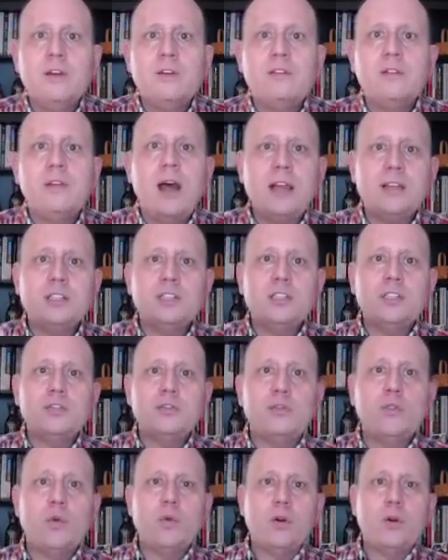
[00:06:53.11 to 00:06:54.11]
not just
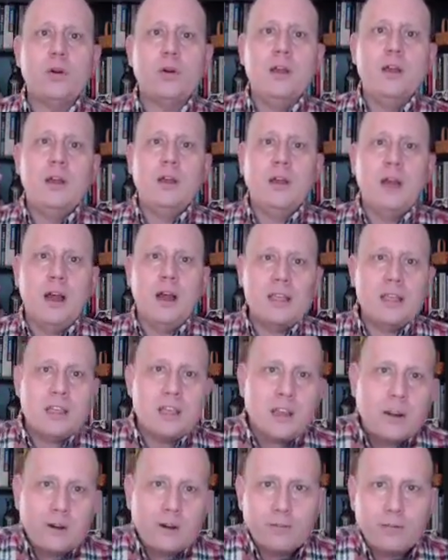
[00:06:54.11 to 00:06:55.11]
for a
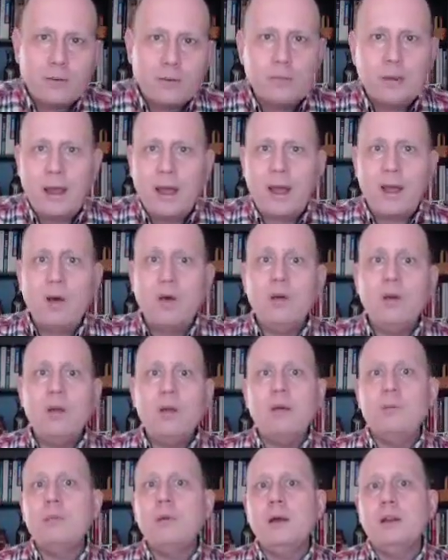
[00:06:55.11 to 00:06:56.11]
year from now,
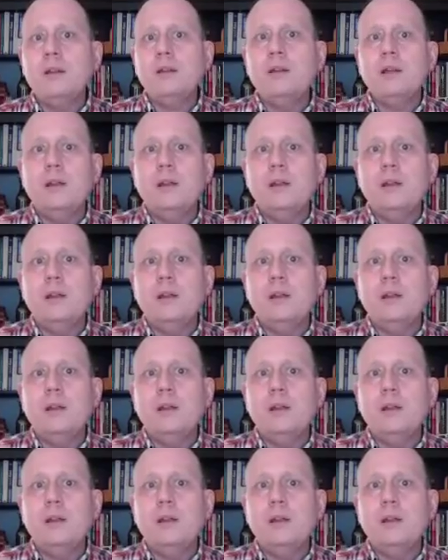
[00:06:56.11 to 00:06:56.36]
but